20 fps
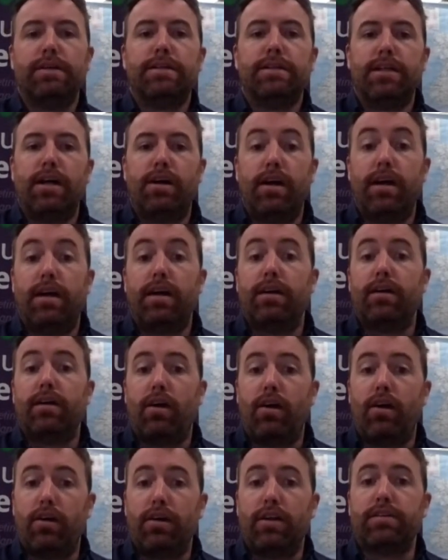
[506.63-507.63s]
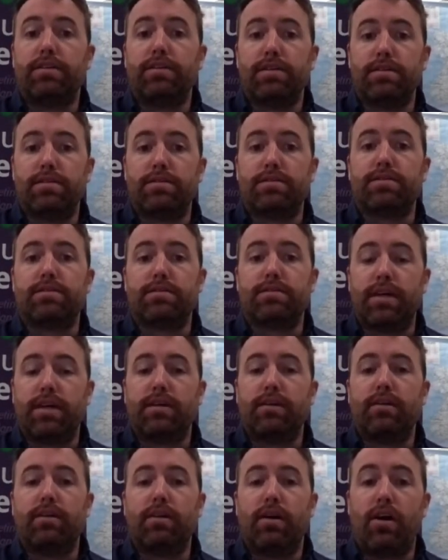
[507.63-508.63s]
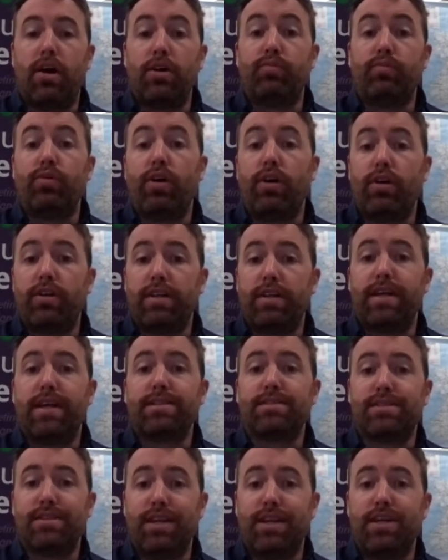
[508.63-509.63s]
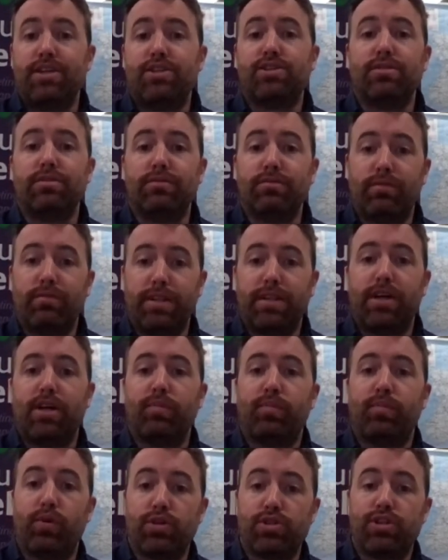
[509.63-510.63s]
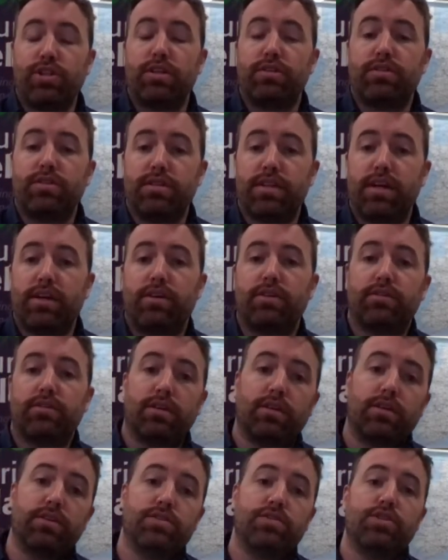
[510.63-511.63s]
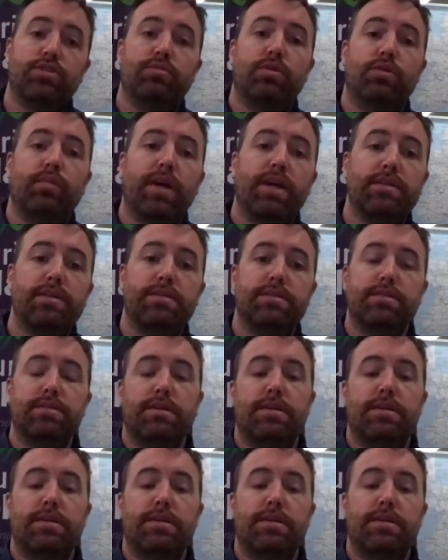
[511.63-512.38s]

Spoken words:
Ireland is like a high priority destination when they're pushing it to their consumer base.